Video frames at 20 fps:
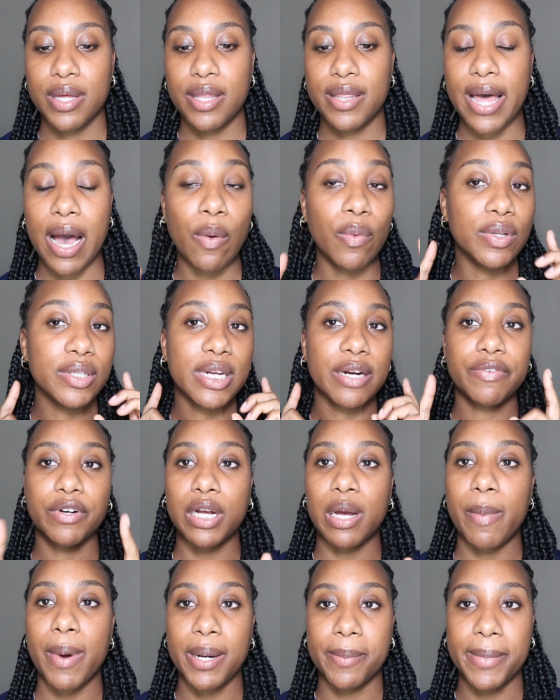that will never
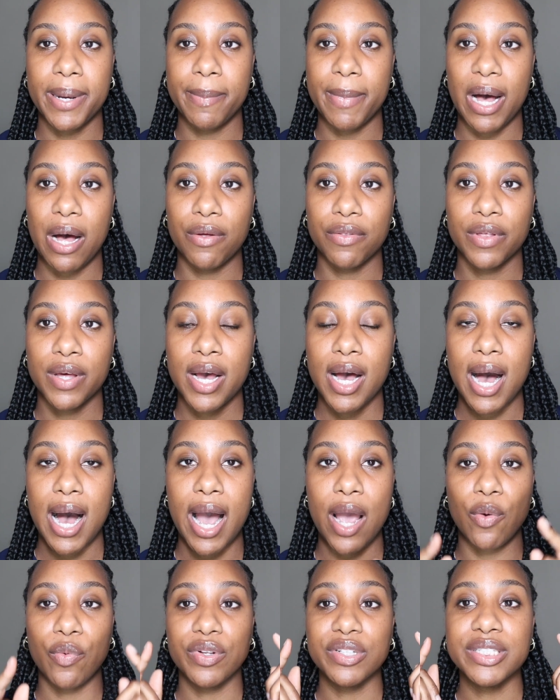come out of my mouth
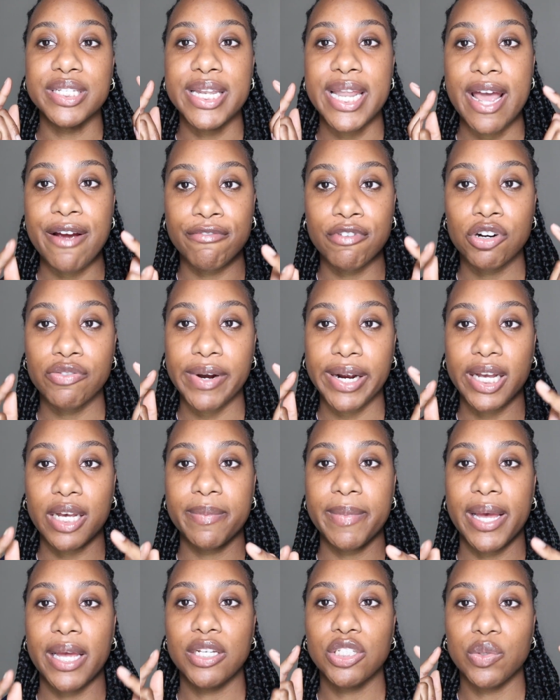I will never
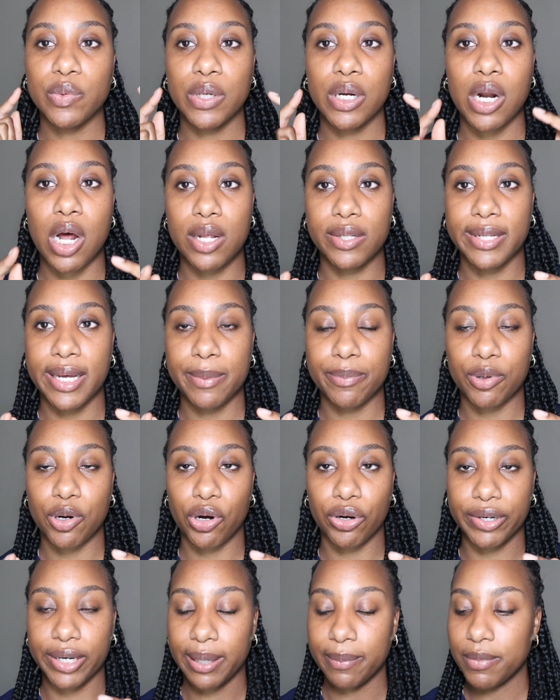recommend doing an online
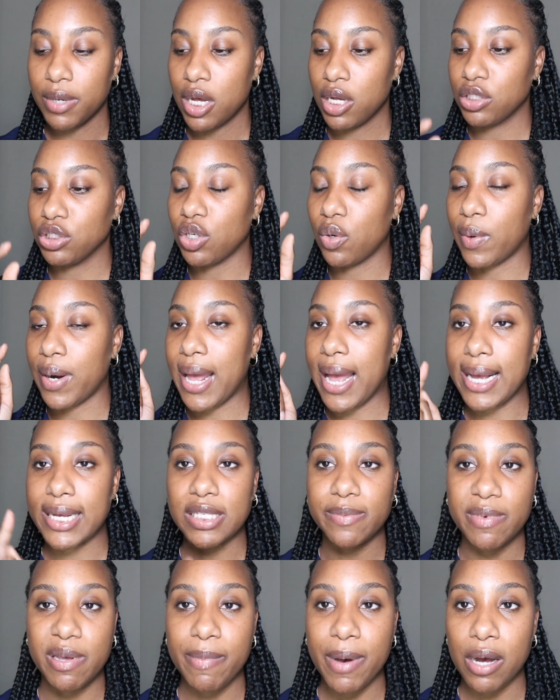program. Don't
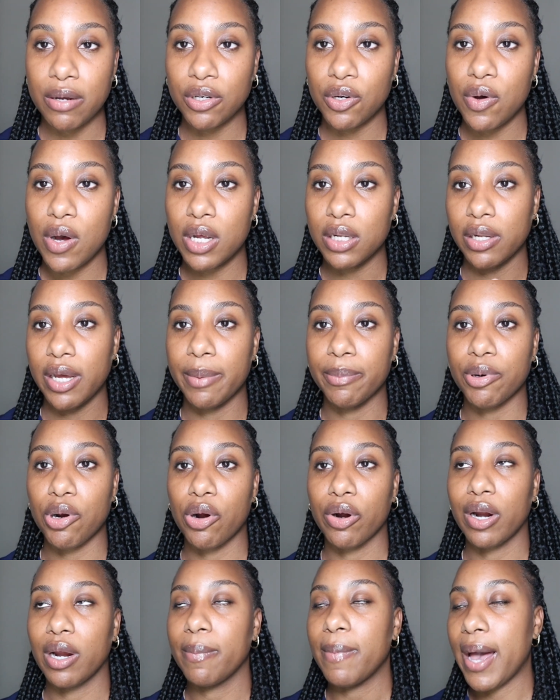ask me about no online
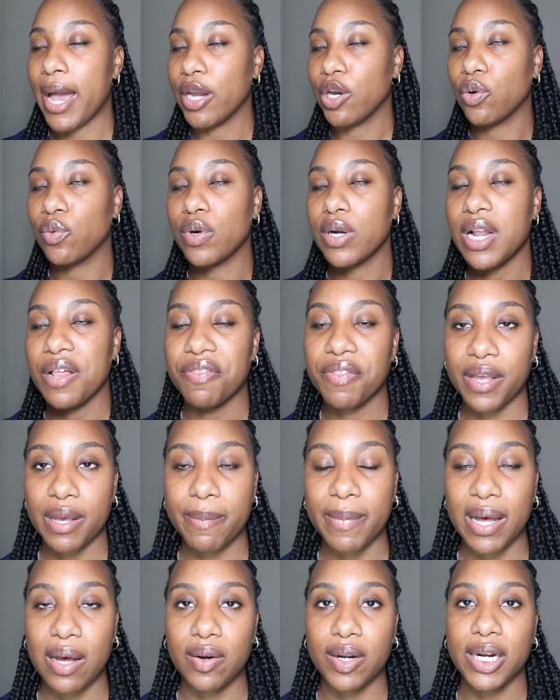program. I know nothing
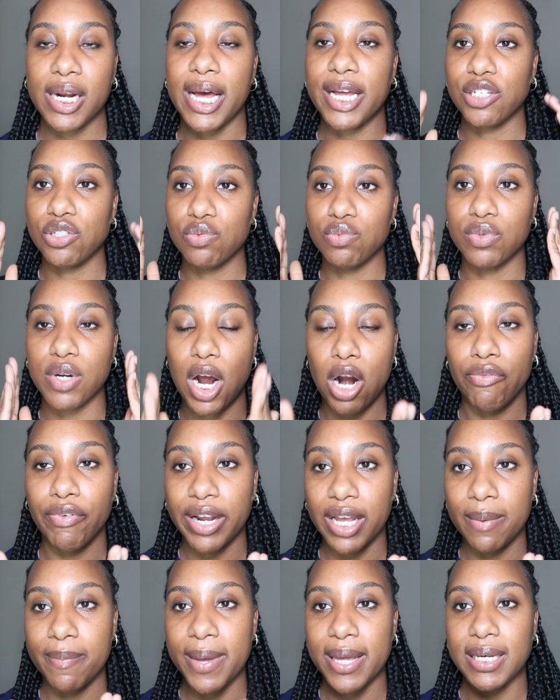about it. I do not
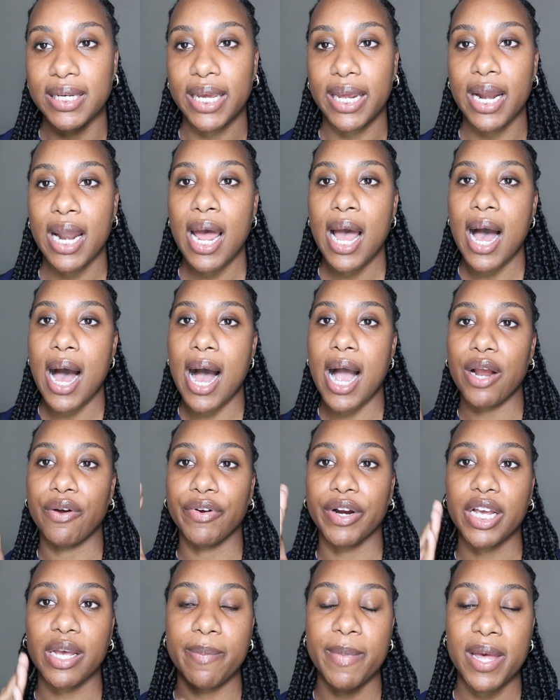recommend it. I
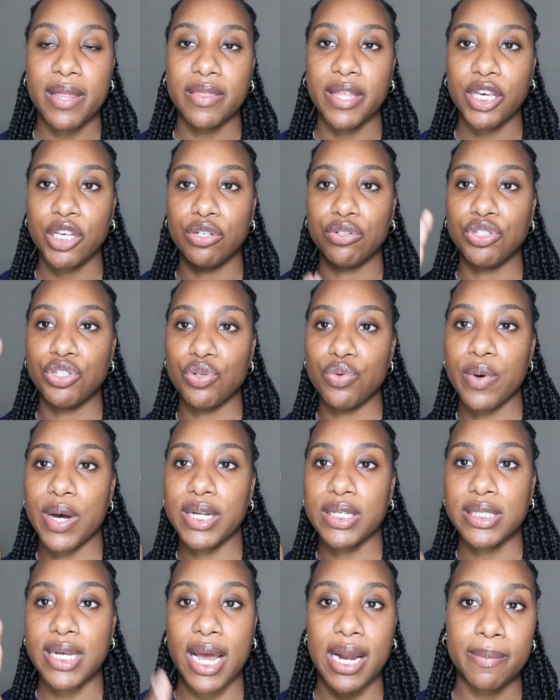recommend that you do
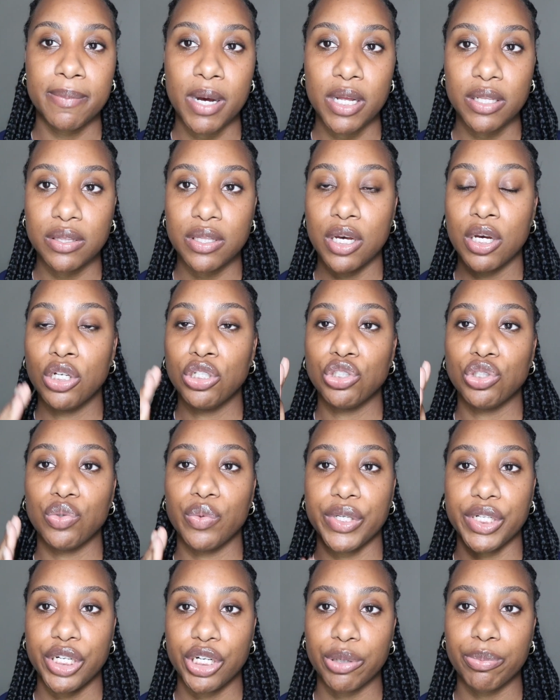a 10 month
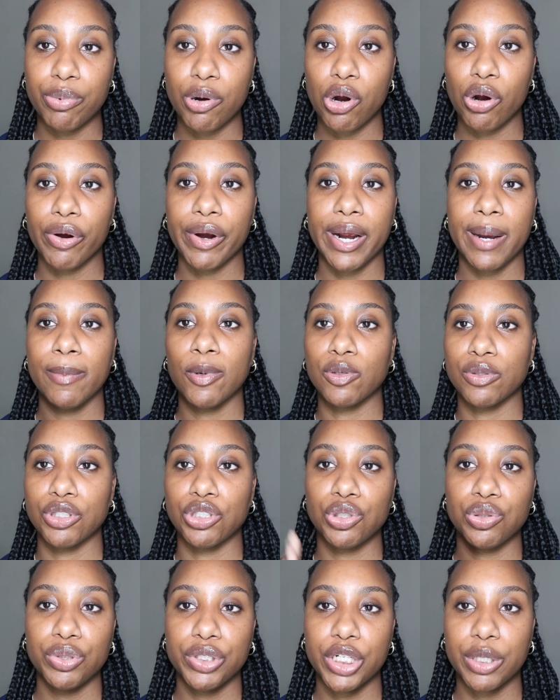to a year program or a
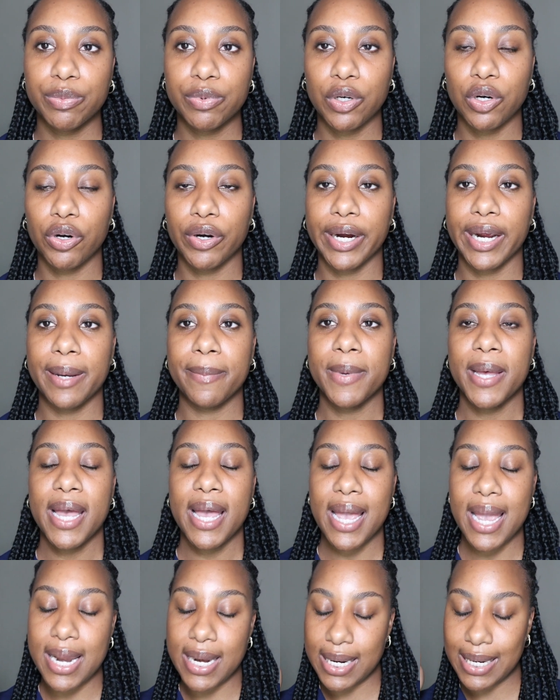two year program,
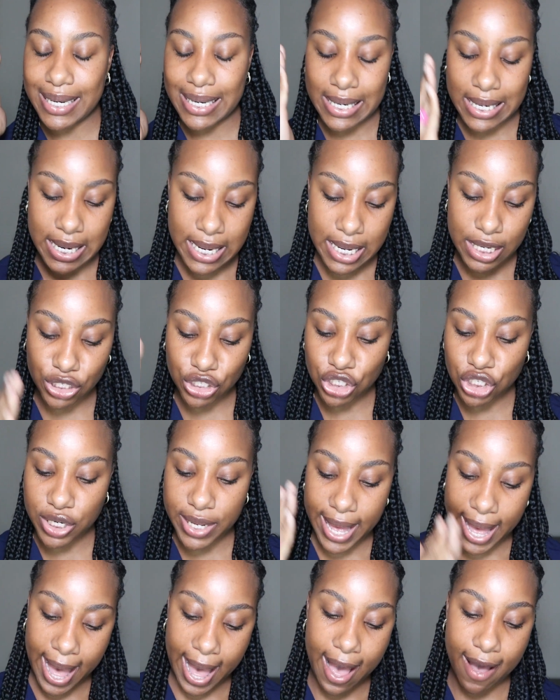and it needs
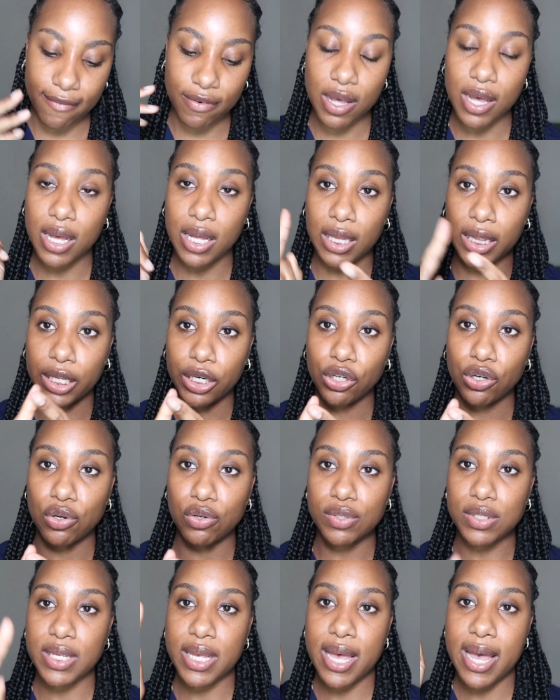to have
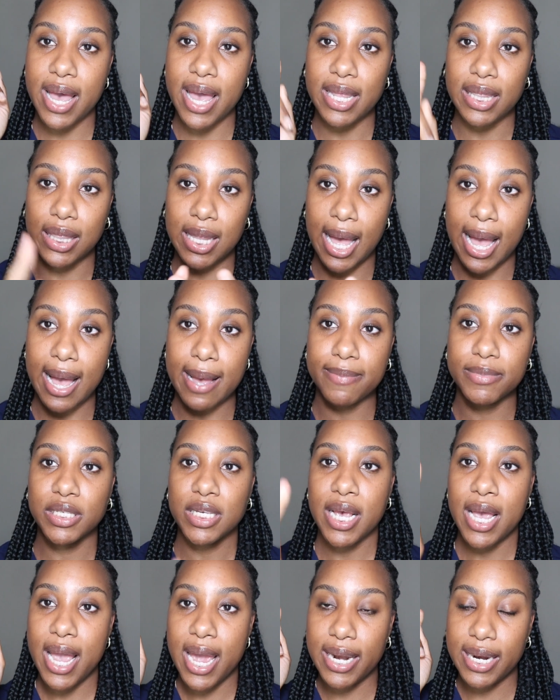clinicals and labs,
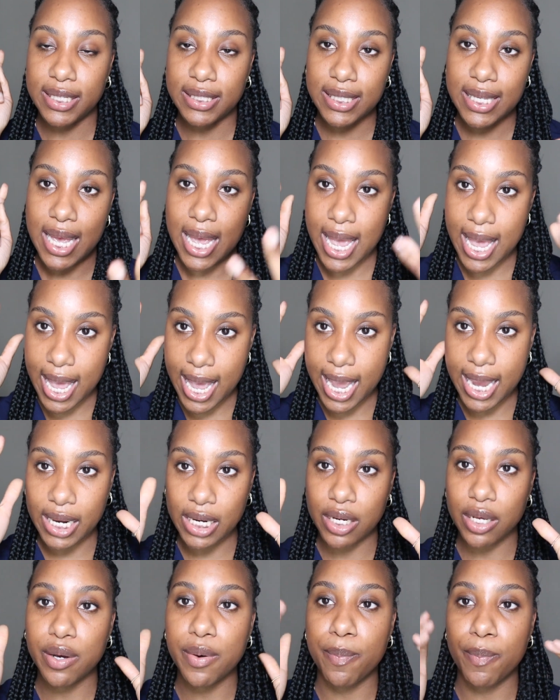and it's
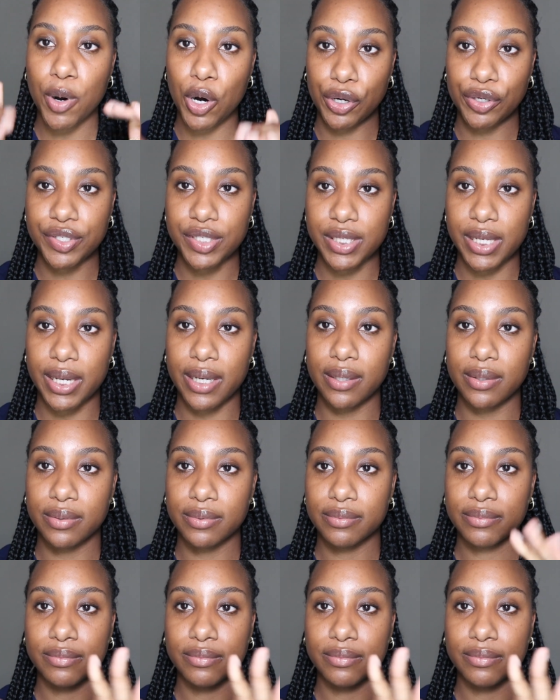in person.